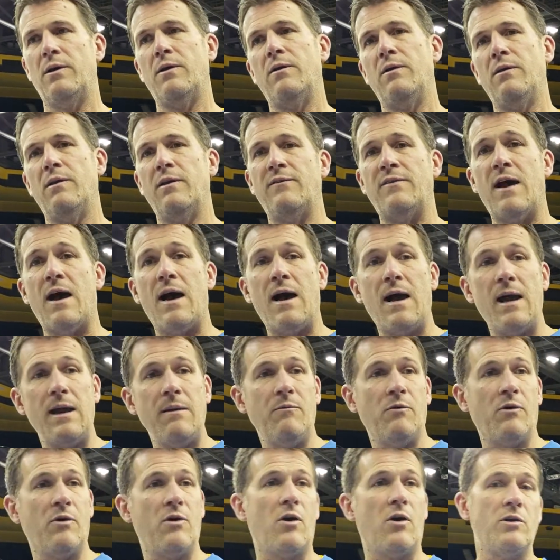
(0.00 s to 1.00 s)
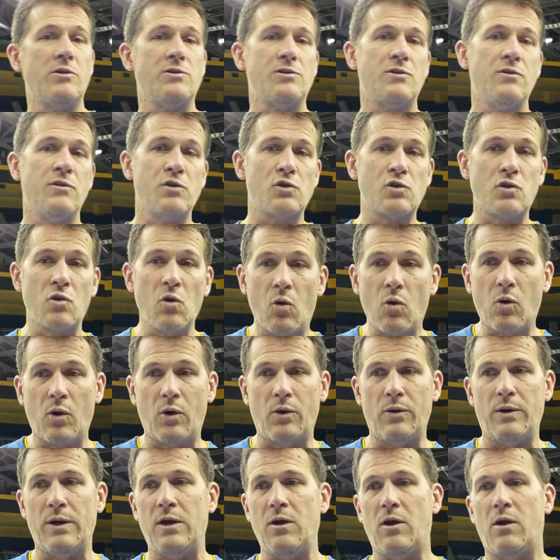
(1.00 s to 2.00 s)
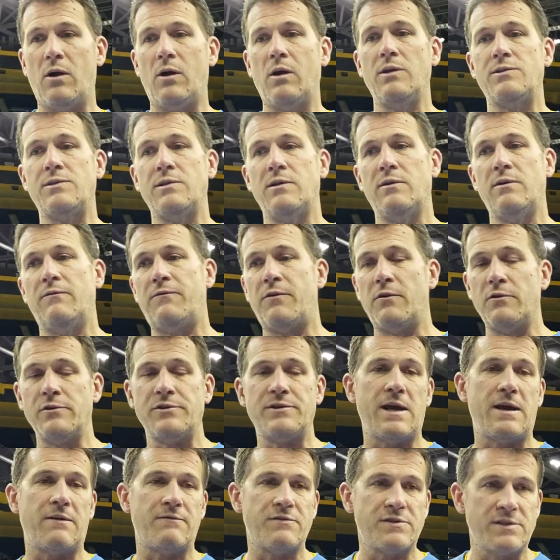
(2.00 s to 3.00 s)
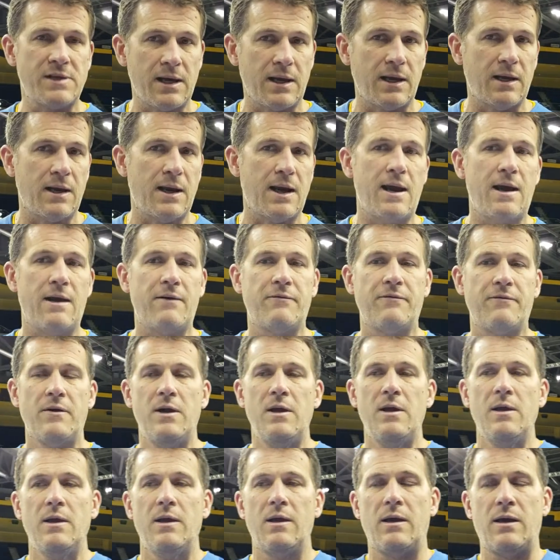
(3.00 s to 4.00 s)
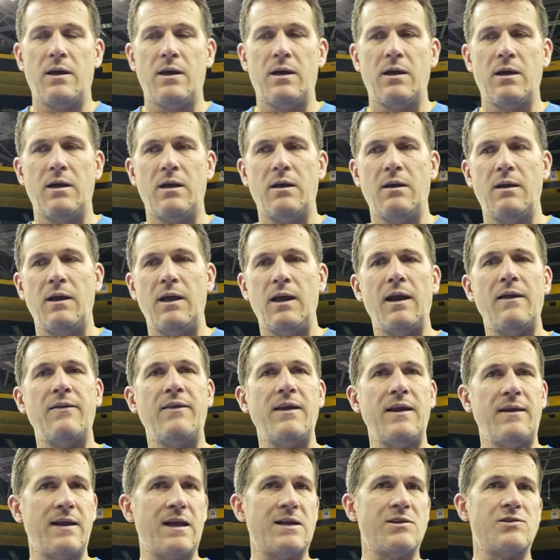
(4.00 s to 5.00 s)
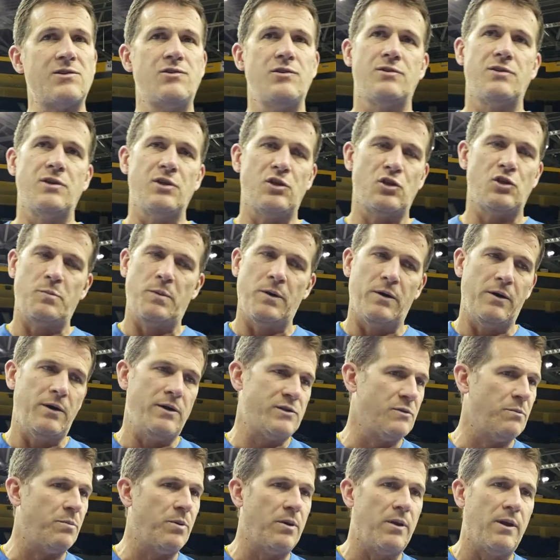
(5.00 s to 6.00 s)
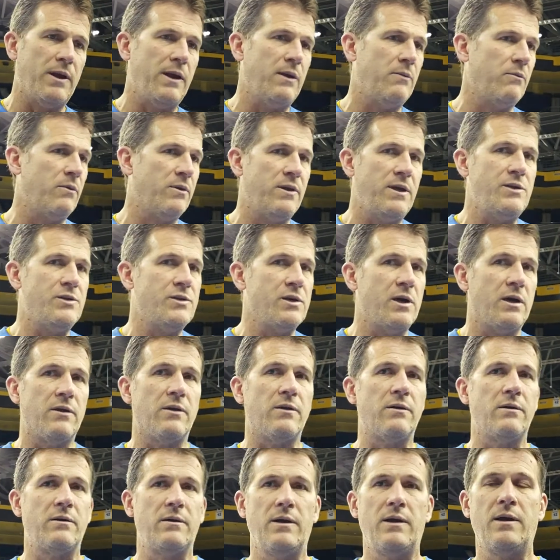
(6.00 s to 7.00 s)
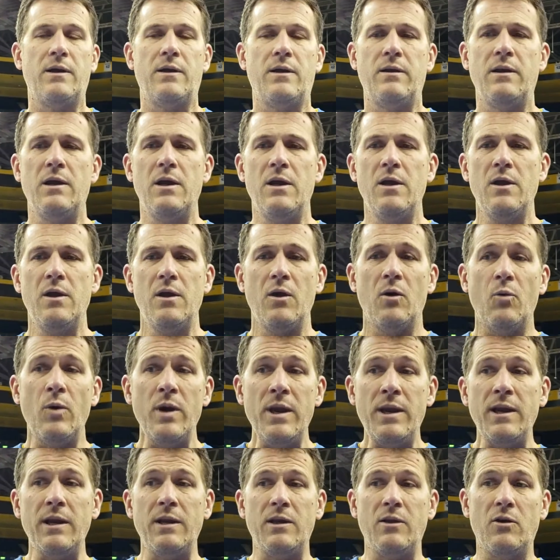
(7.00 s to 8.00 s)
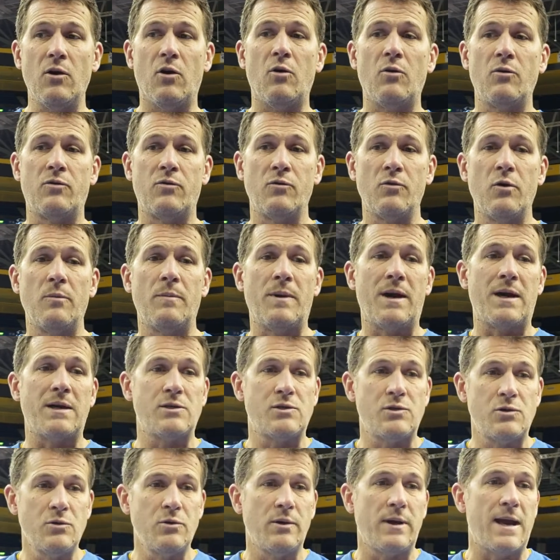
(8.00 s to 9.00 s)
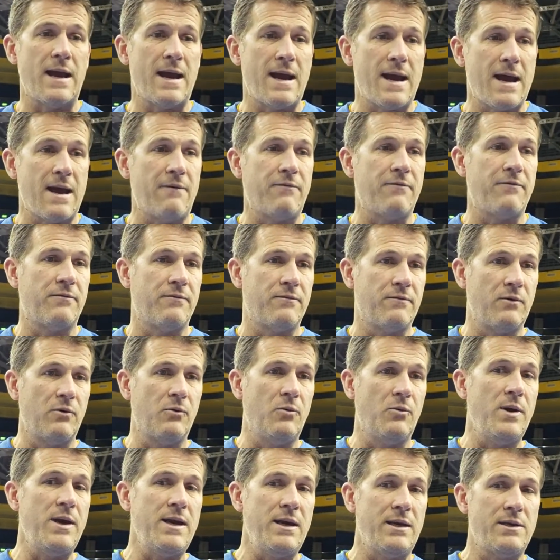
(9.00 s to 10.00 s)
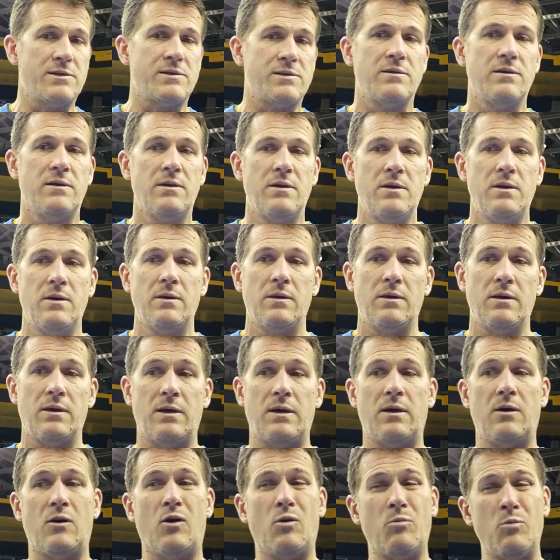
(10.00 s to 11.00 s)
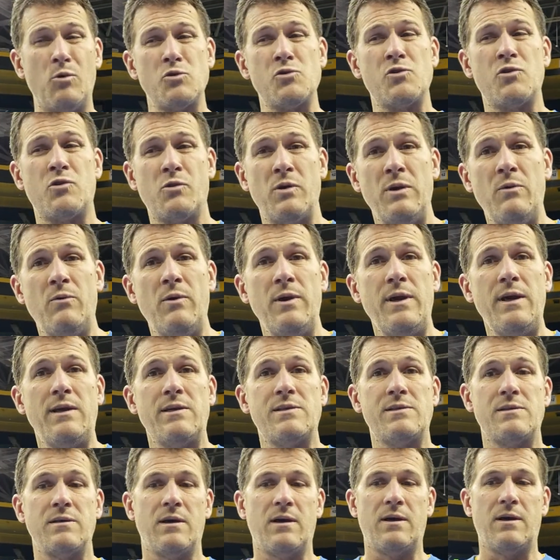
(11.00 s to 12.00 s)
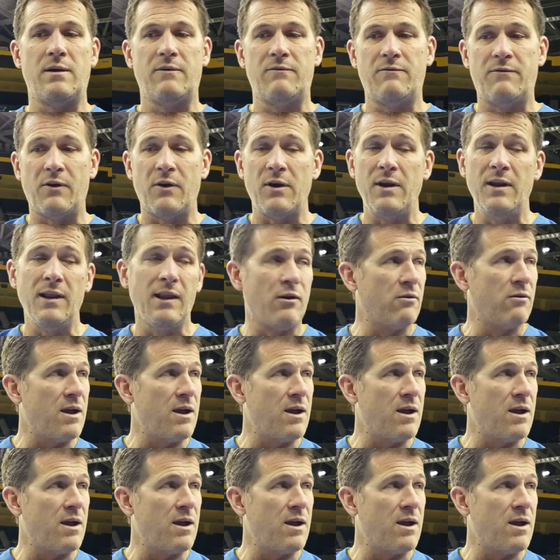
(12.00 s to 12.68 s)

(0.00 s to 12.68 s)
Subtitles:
the time, regardless of the score, regardless of first half, second half. And I think that's just experience of playing with each other. And we did go through about 2.5 weeks, almost 3 weeks of very little